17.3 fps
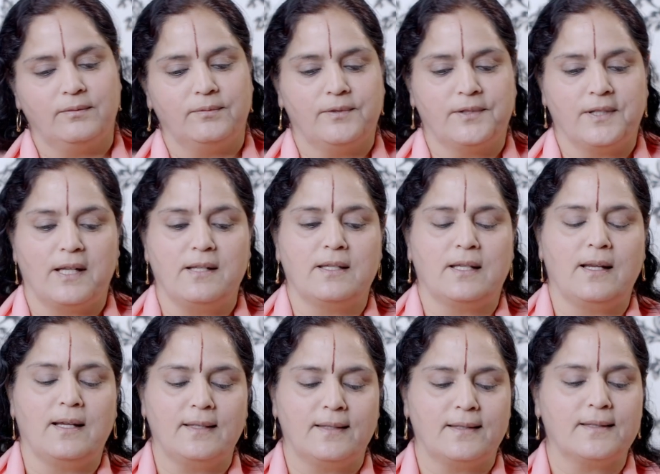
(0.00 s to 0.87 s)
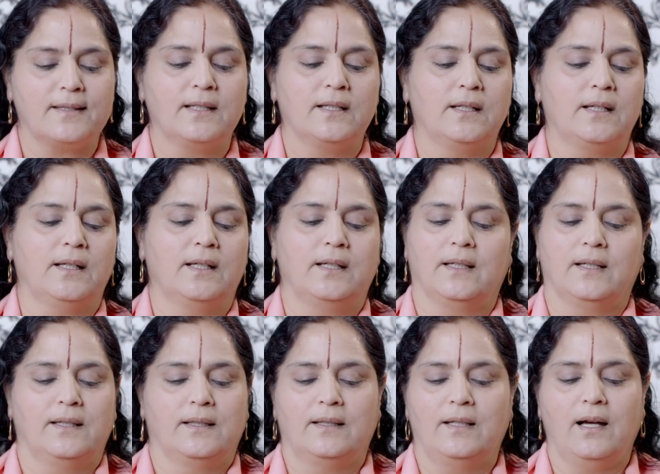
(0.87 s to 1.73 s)
senseless.
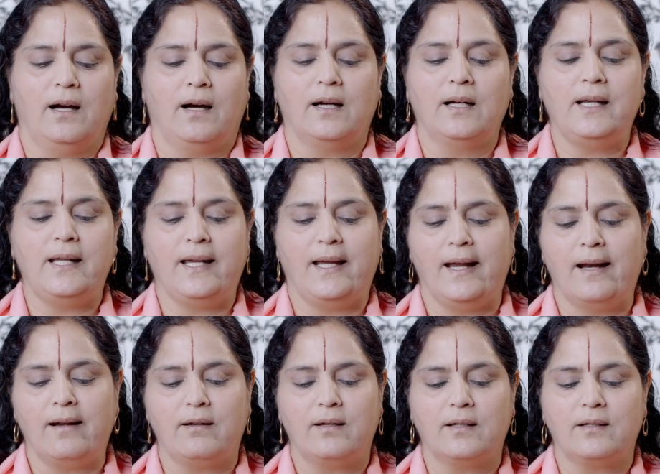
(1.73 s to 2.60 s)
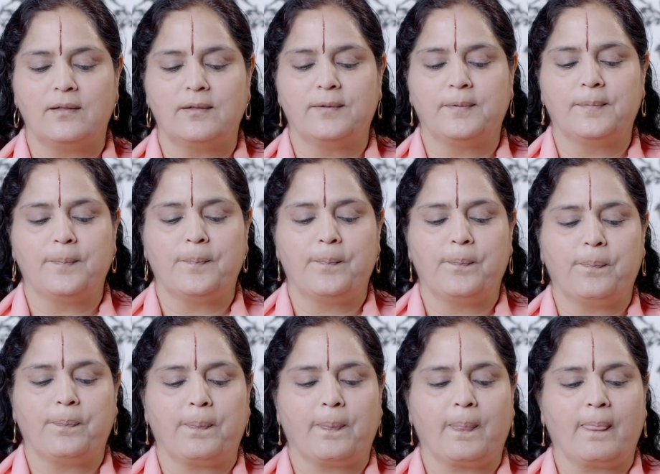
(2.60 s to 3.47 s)
They hardly get it.
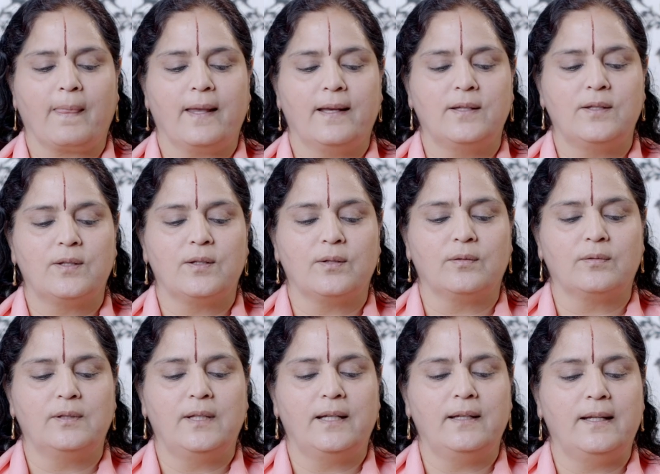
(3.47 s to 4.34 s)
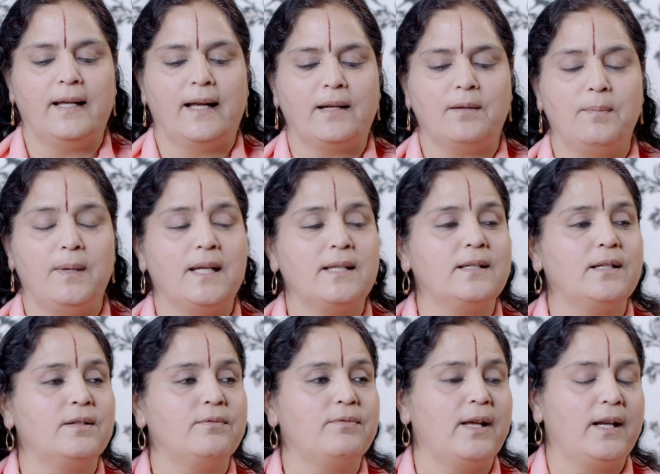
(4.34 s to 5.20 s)
So then that makes
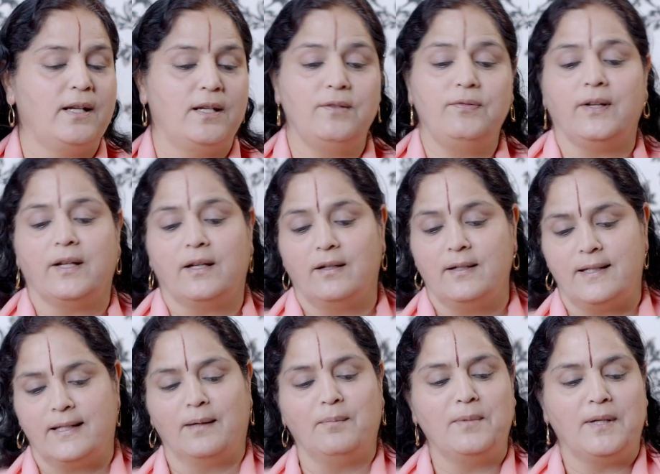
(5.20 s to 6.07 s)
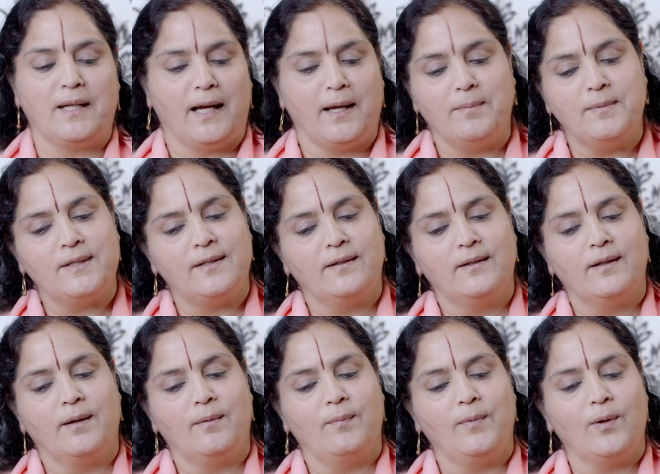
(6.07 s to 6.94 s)
it very difficult sometimes.
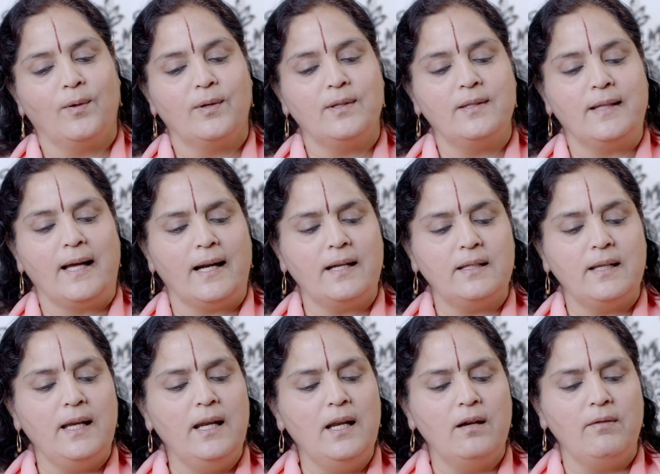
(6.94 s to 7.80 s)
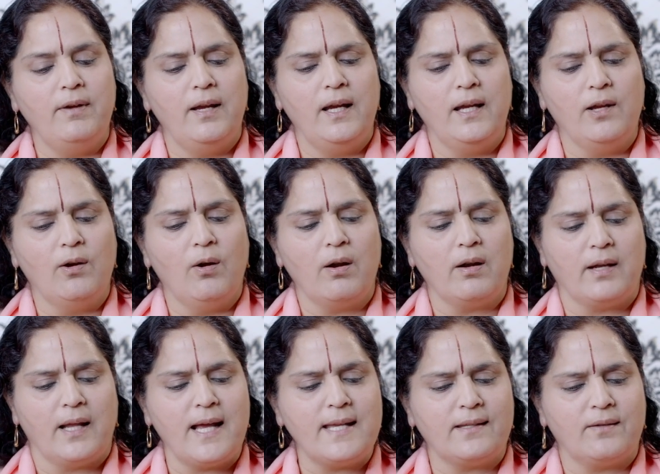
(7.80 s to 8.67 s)
Because that's in a way your
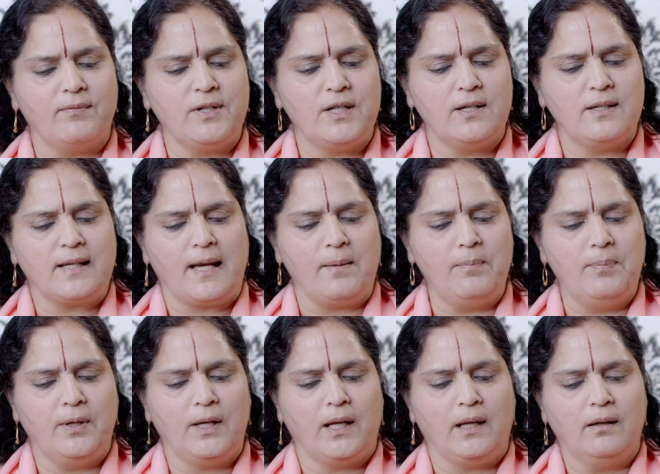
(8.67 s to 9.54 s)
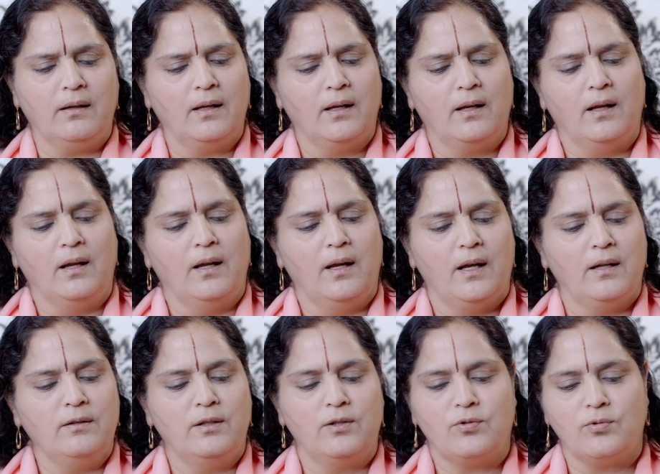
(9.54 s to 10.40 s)
test which is happening.
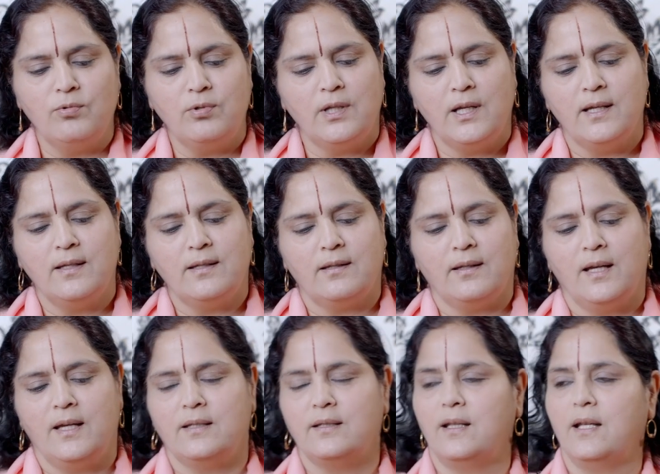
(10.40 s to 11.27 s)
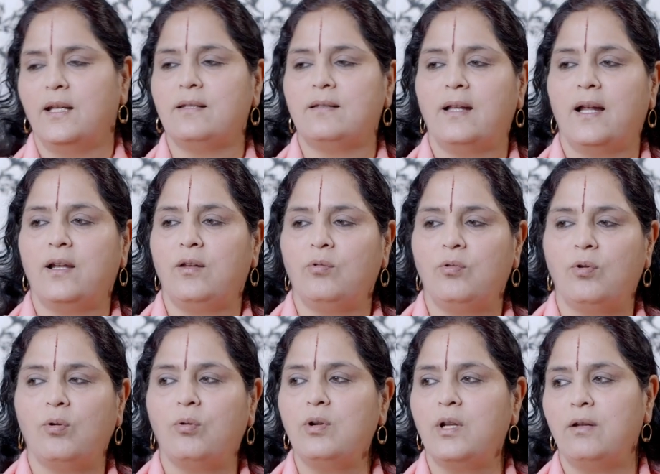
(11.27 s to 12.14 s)
And the truth is this, that you
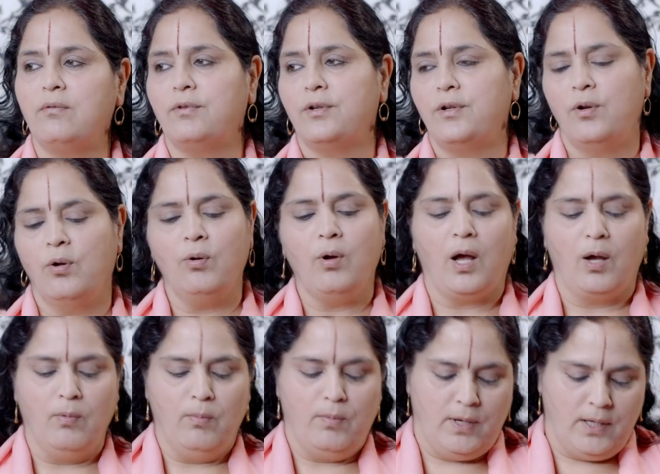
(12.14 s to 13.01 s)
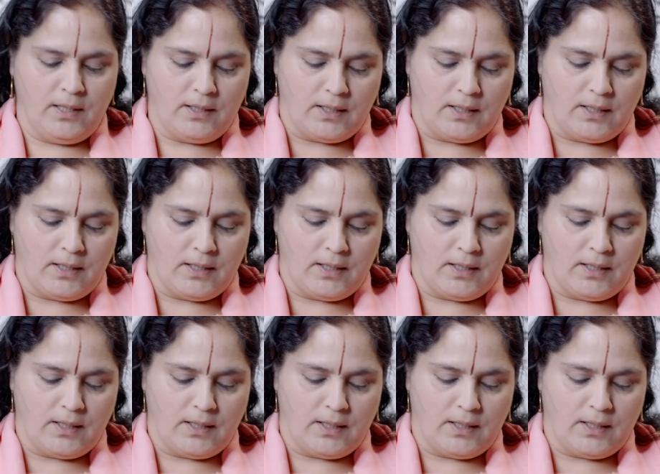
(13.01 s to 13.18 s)
don't even know how many